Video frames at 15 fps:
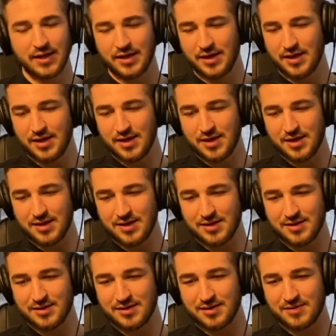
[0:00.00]

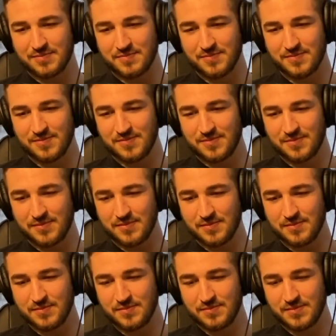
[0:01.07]
And
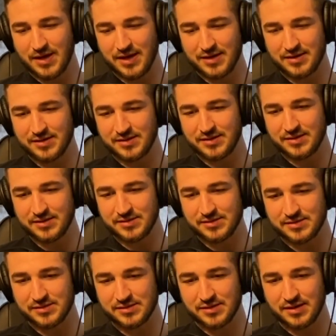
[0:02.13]
man, it
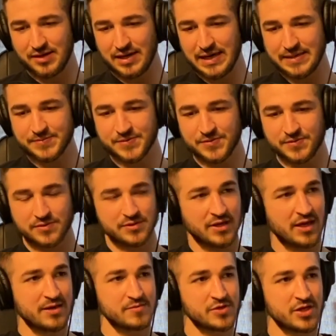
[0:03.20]
is absolutely
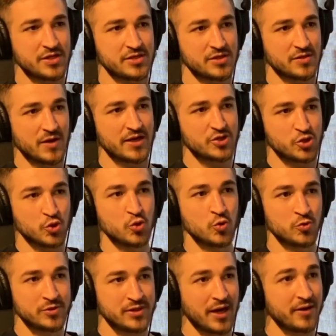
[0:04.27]
game changing, right?
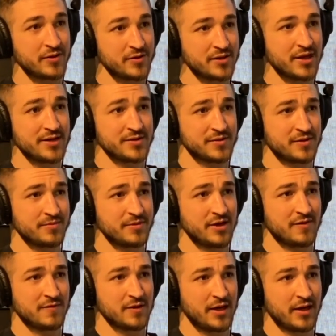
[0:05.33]
Choose how your day is going to be
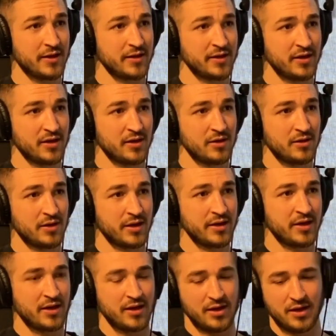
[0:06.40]
every day, right?
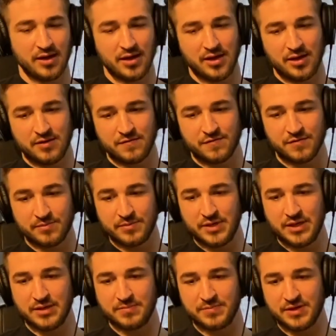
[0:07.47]
And for
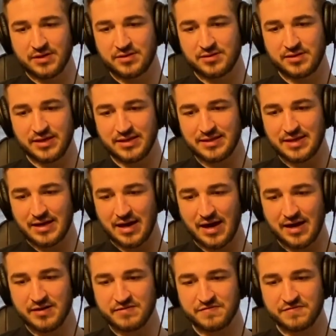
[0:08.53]
me, a big thing that I've